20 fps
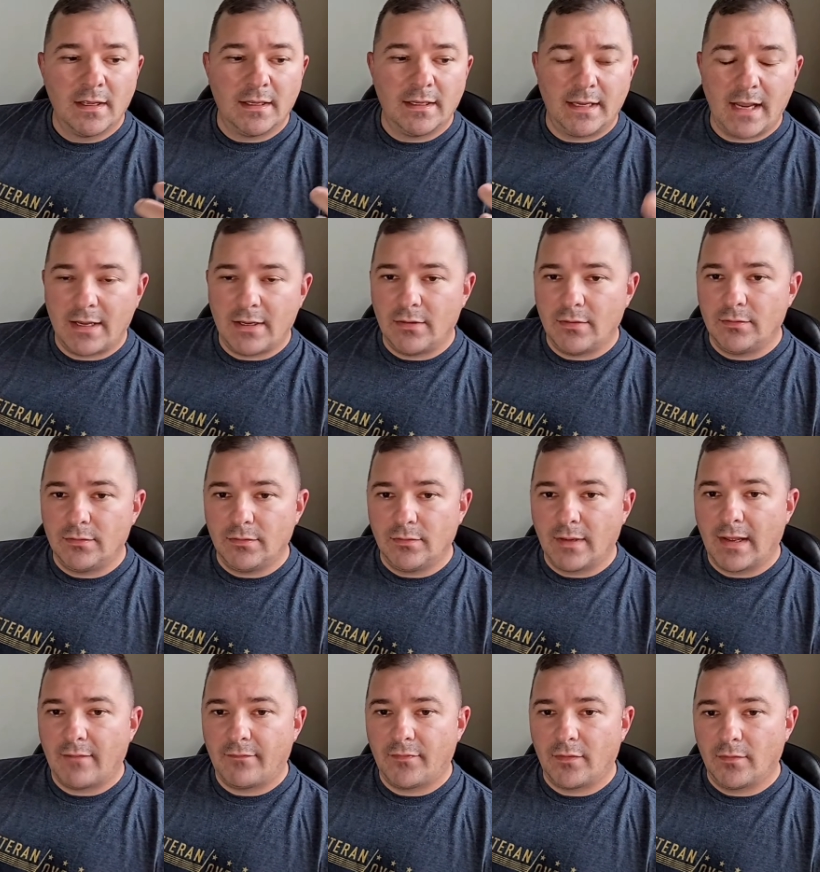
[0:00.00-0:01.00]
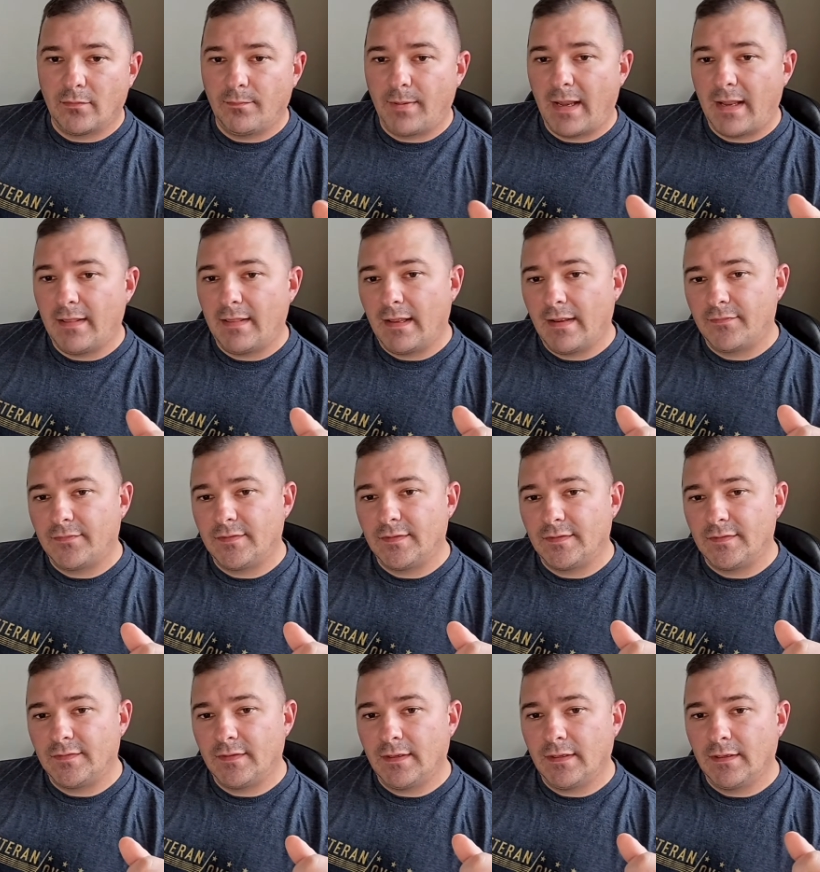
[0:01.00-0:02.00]
Yeah, you do have to pay the
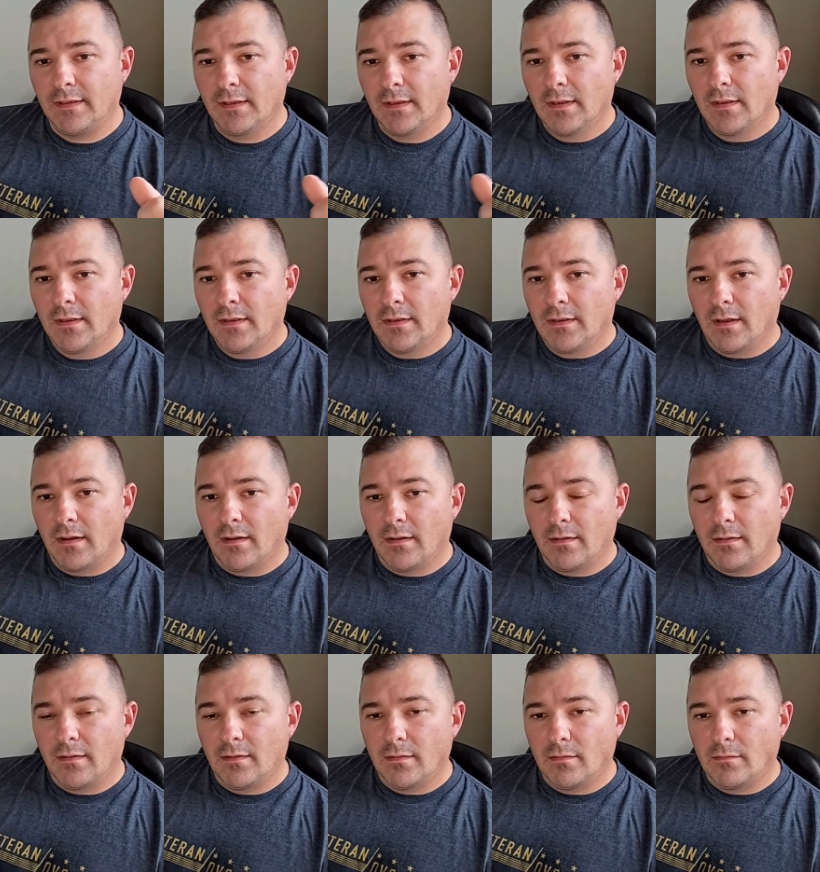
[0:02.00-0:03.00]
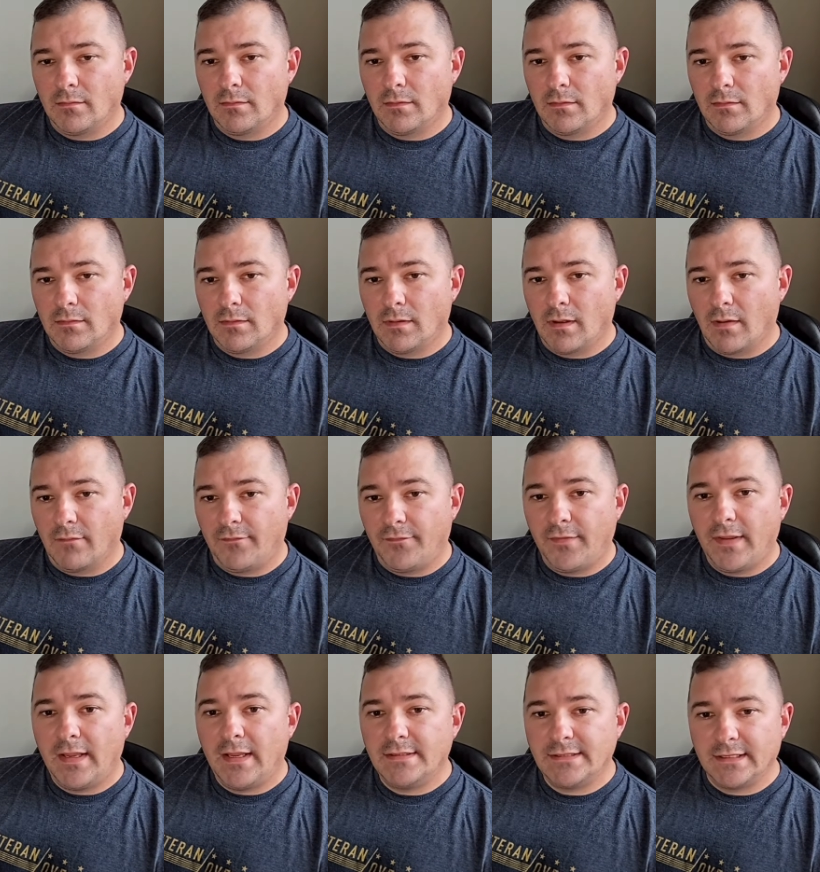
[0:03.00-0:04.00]
FCC a
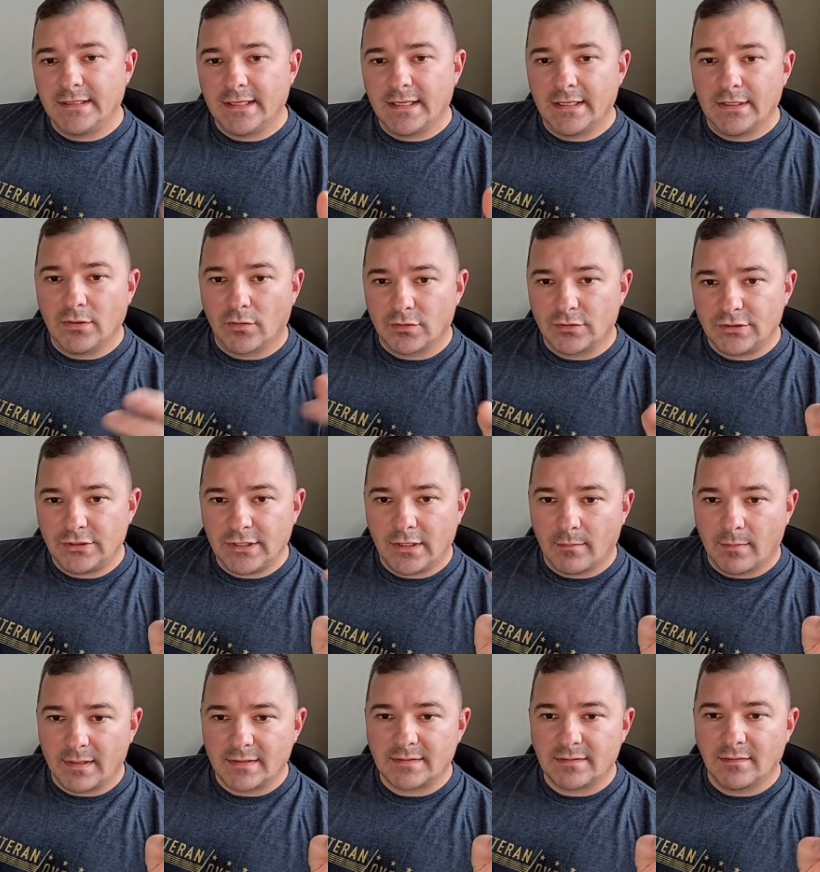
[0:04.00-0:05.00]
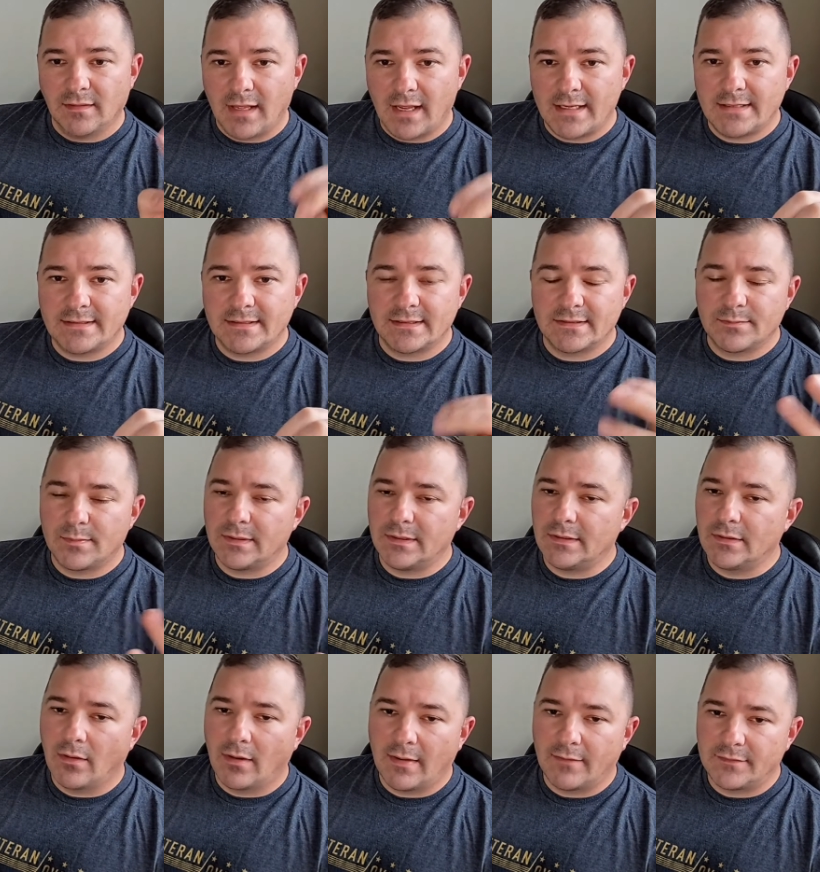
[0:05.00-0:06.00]
fee to get your GMRS license, but you
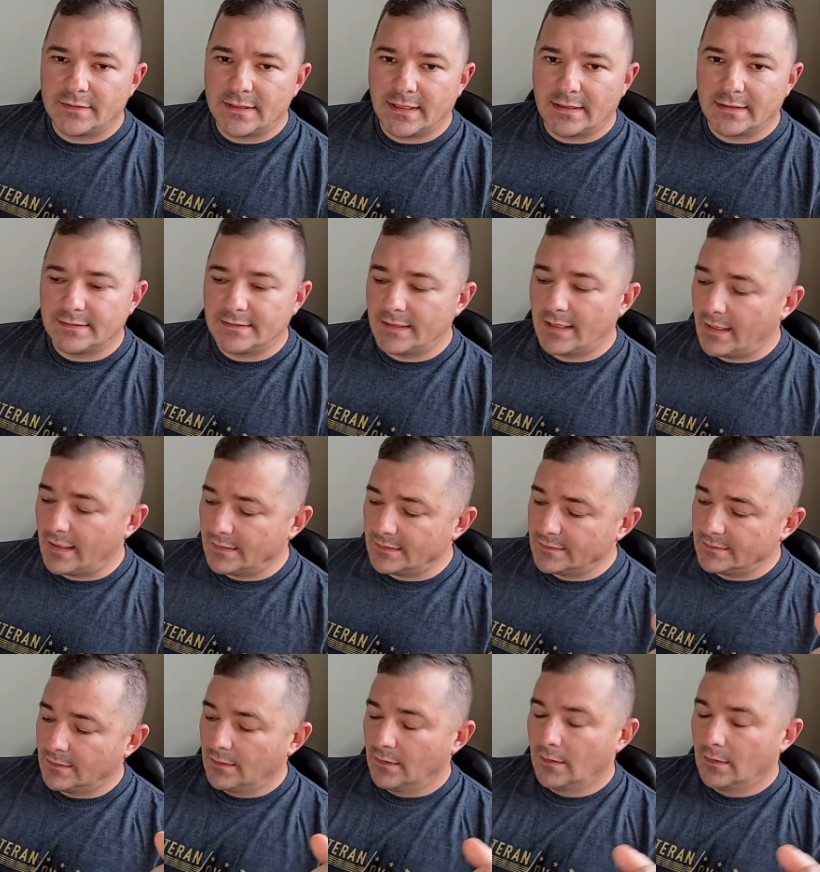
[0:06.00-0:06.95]
don't have to take a test.